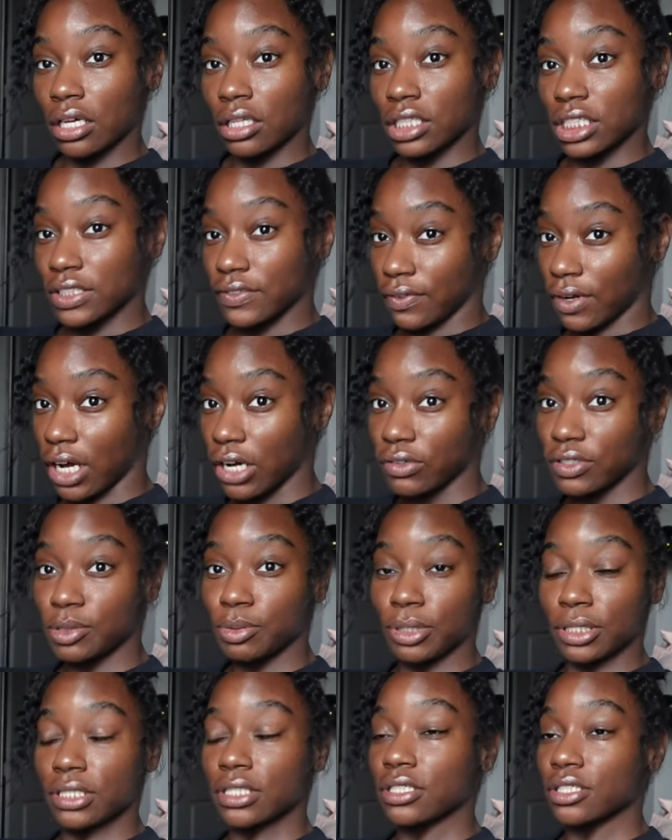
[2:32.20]
This vlog was
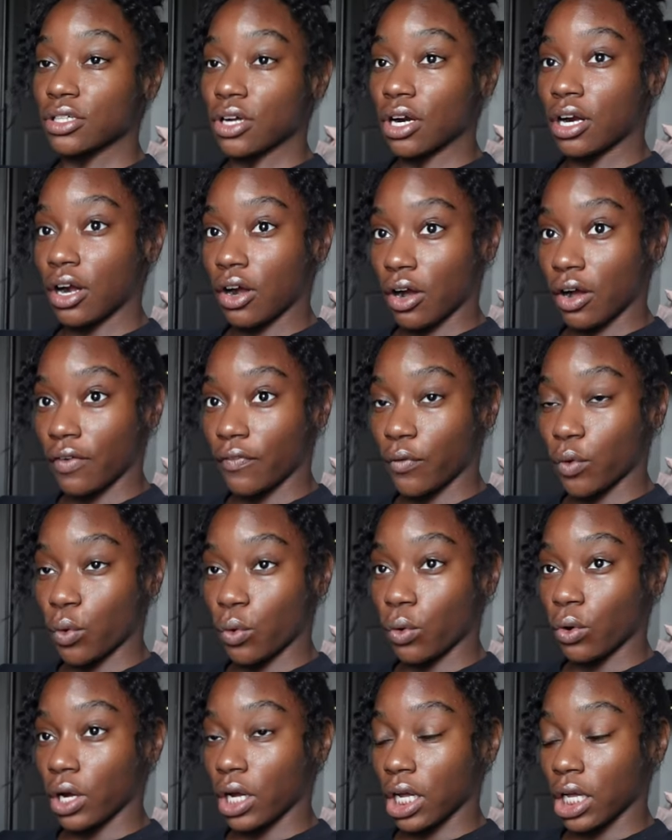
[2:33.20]
supposed to start off
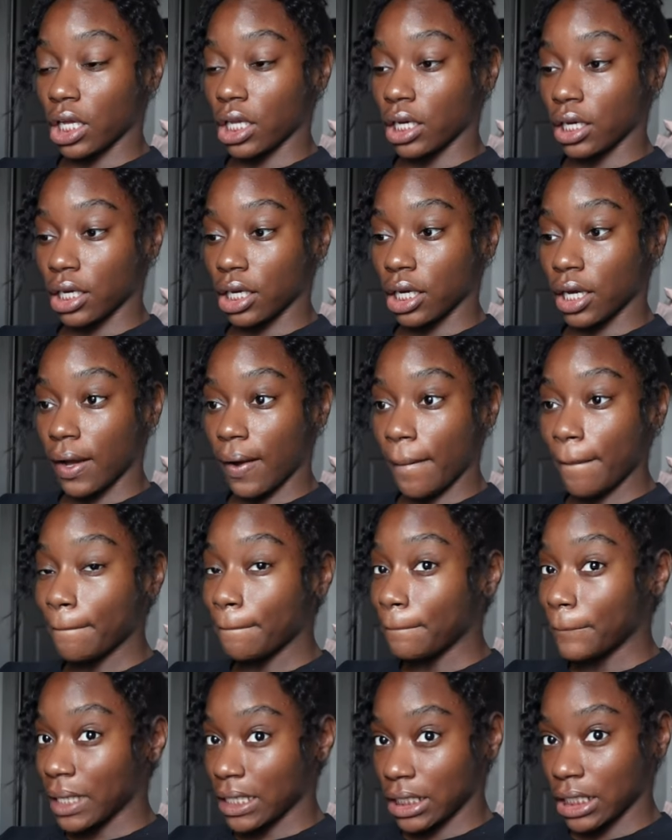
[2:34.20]
on
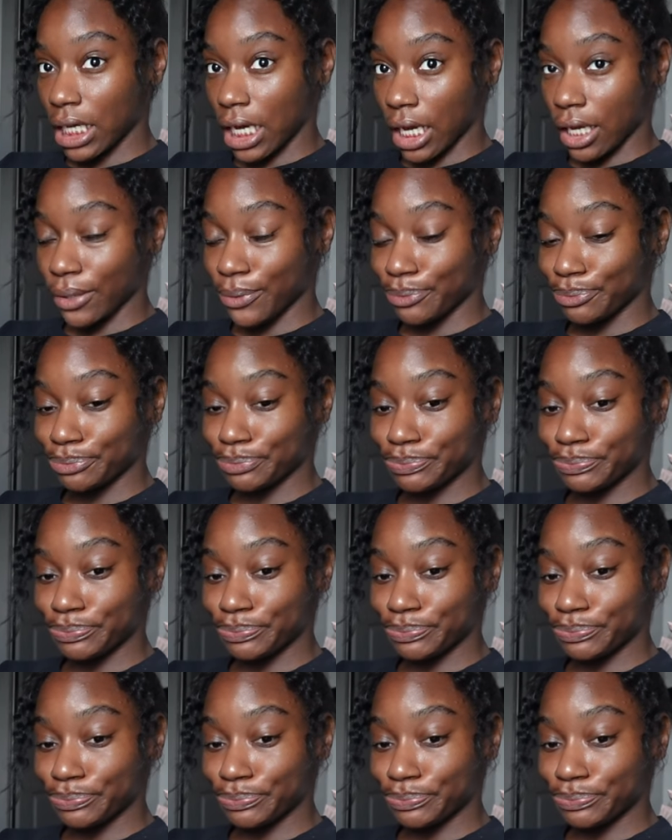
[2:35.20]
Monday,